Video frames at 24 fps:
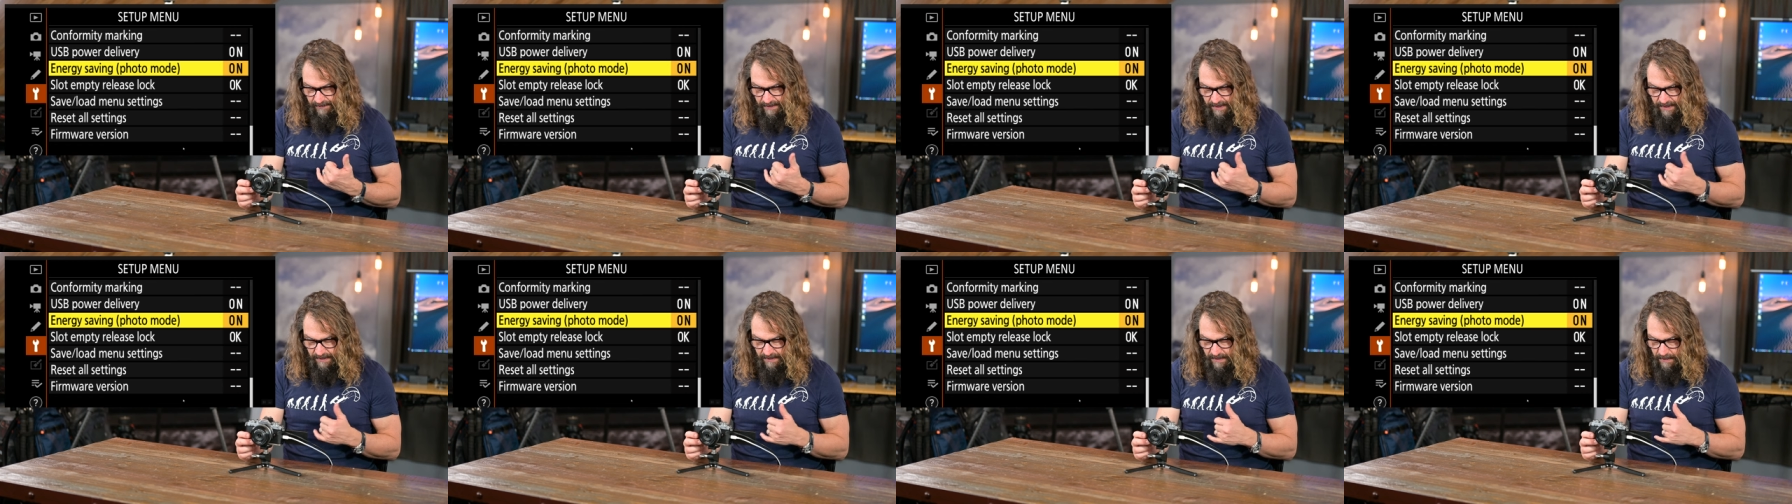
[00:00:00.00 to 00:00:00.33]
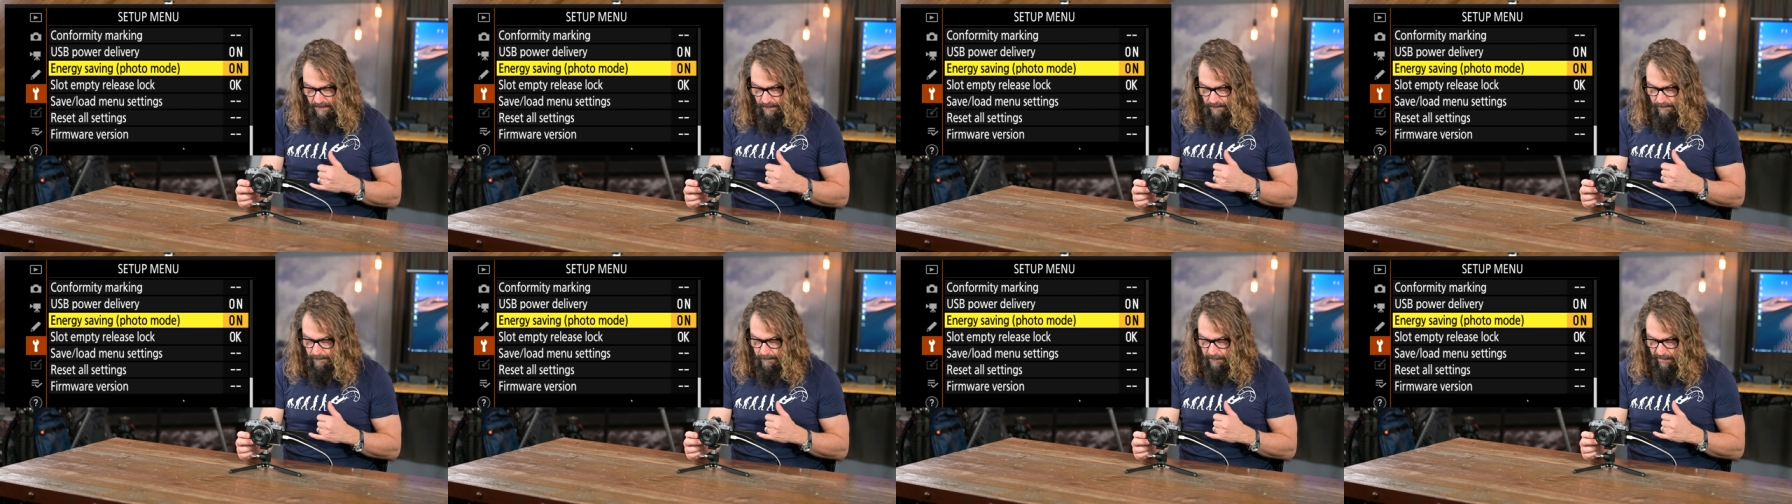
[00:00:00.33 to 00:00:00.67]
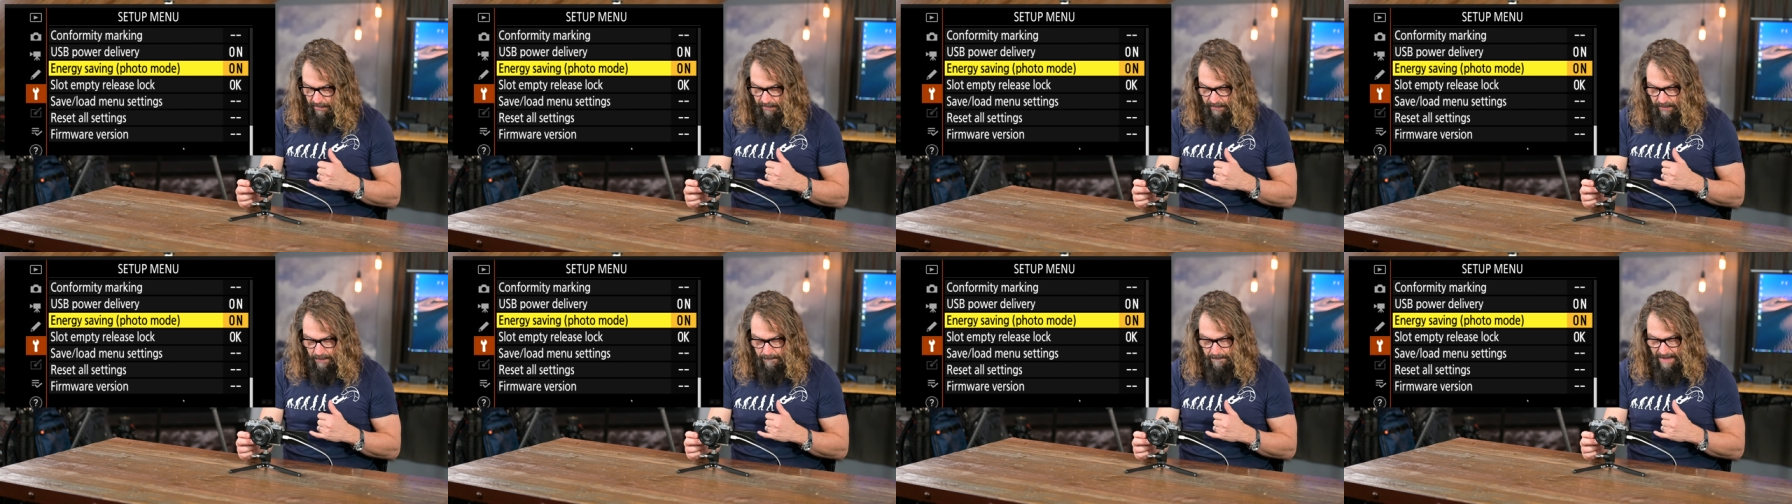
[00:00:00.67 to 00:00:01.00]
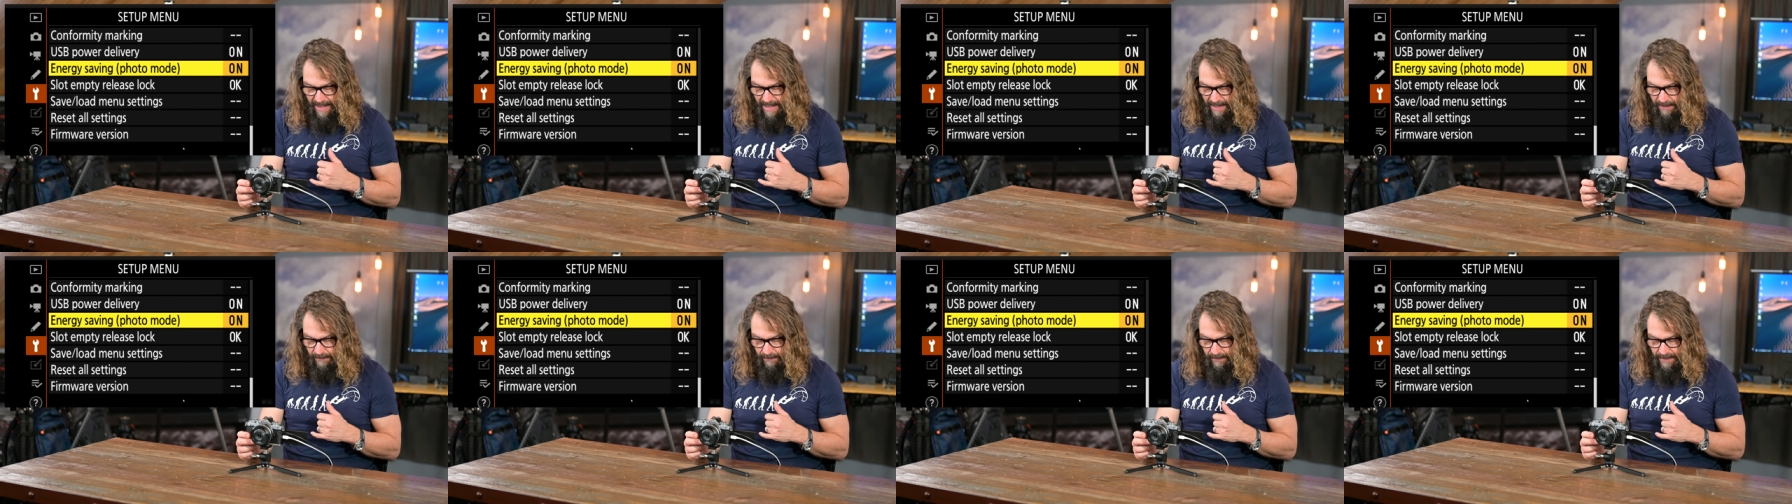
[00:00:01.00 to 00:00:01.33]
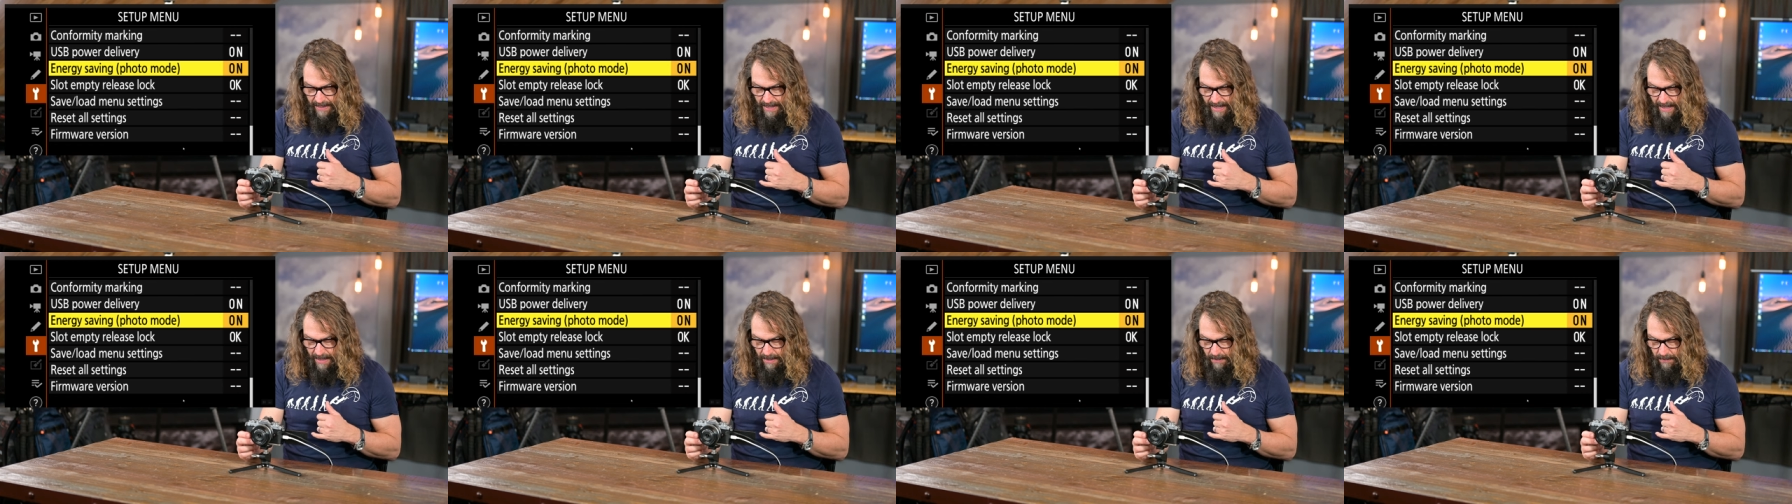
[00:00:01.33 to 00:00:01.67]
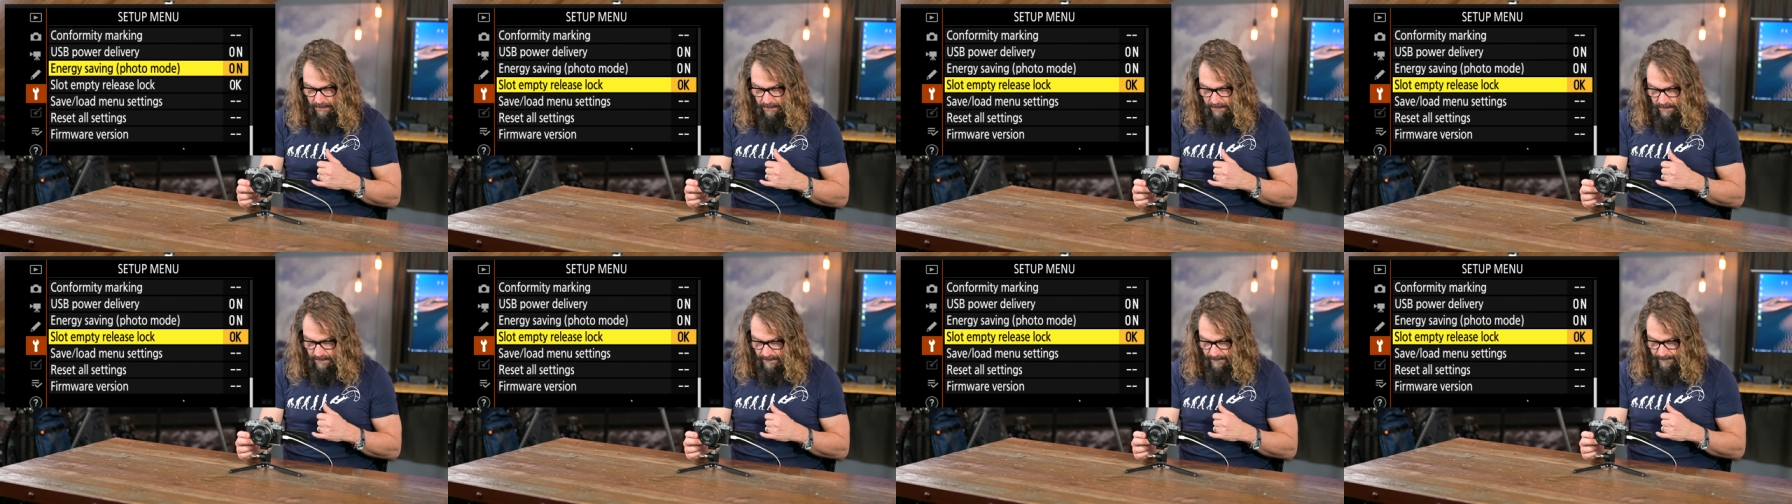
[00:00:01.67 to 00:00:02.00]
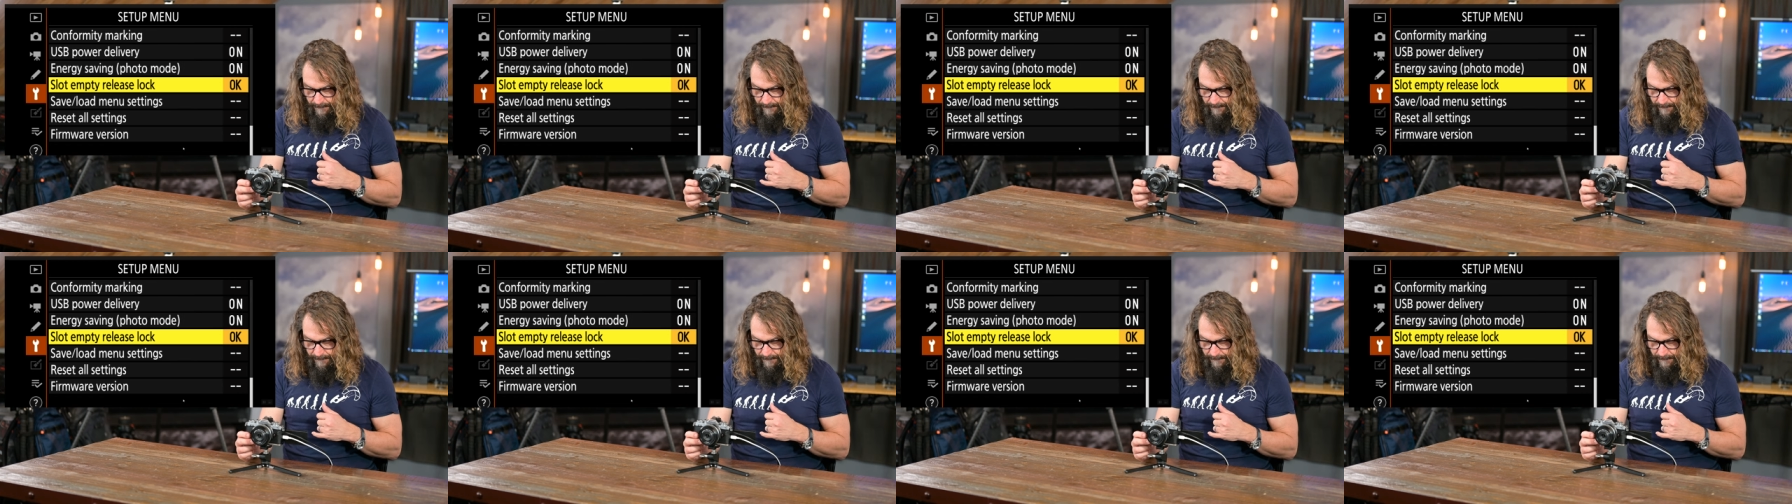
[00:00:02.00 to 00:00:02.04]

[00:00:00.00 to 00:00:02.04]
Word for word: that you don't burn your battery out.